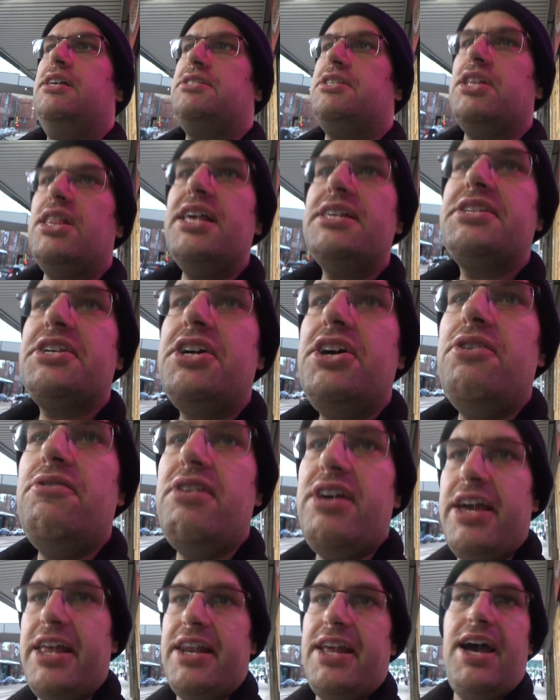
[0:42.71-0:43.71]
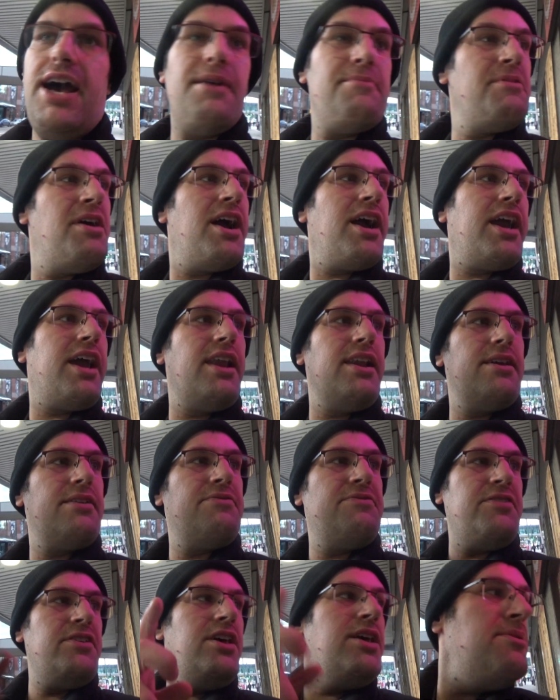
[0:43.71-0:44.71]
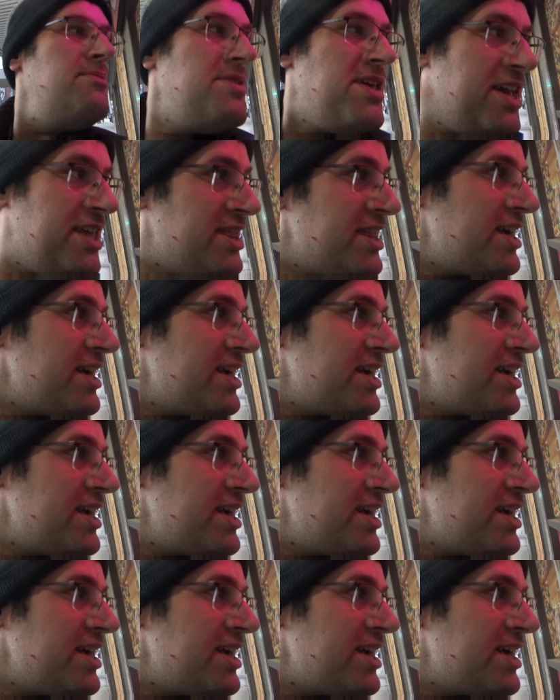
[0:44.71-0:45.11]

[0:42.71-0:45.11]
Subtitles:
So let's go in. I'm not gonna film in